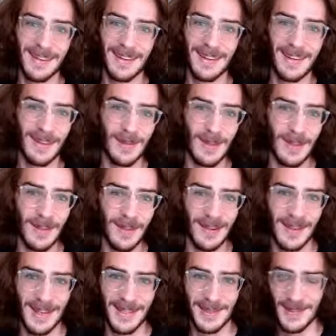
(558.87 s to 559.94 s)
that I'm not
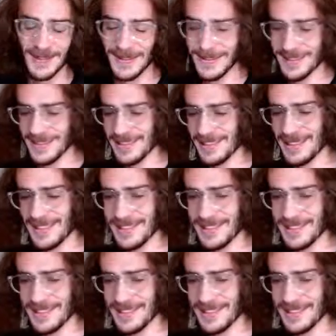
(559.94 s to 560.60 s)
naturally good at this,